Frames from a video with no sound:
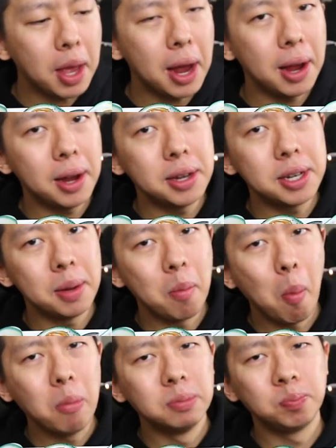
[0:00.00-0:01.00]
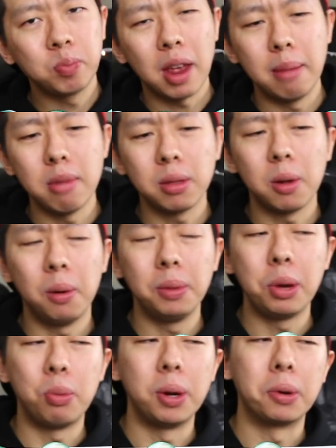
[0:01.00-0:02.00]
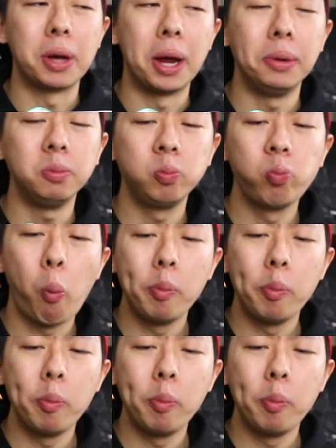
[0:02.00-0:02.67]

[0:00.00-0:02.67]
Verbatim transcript: And I'm not the only one, okay?